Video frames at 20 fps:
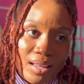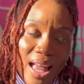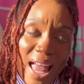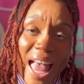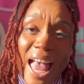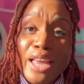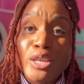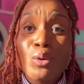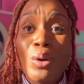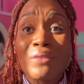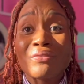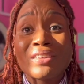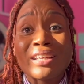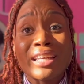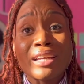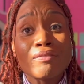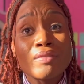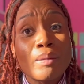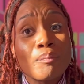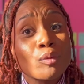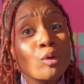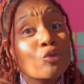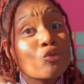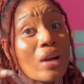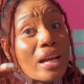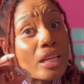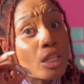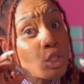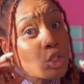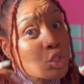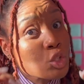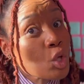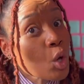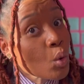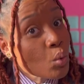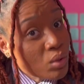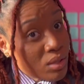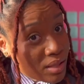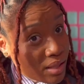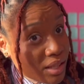And you have to give them the right
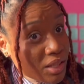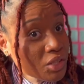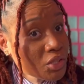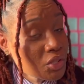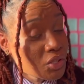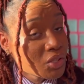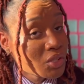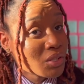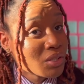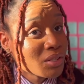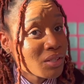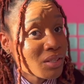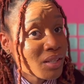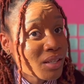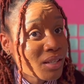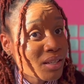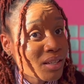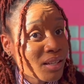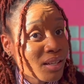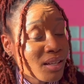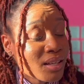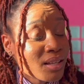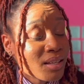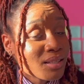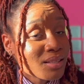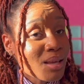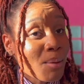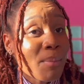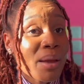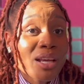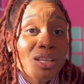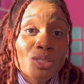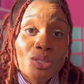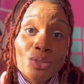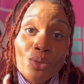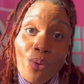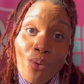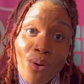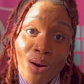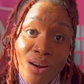dosage to make
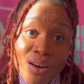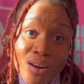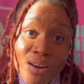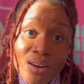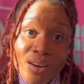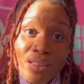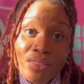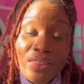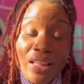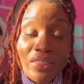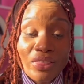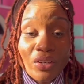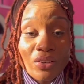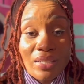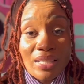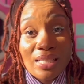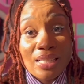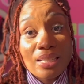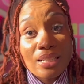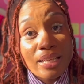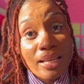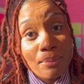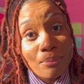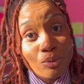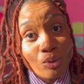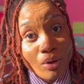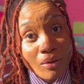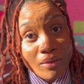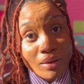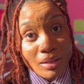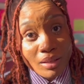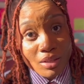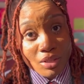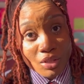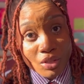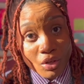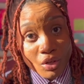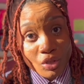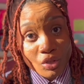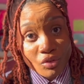sure that they're asleep during the
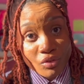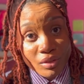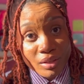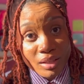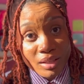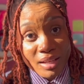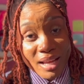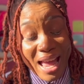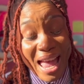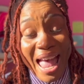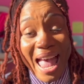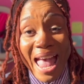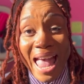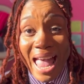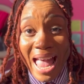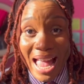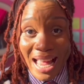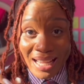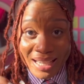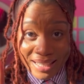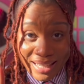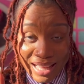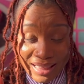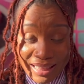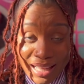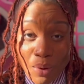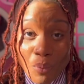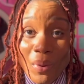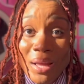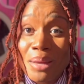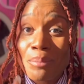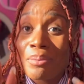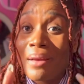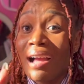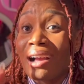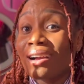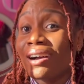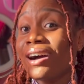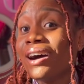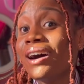surgery and that they wake
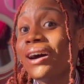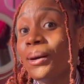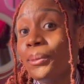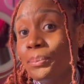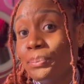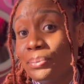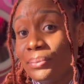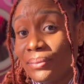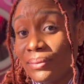back up.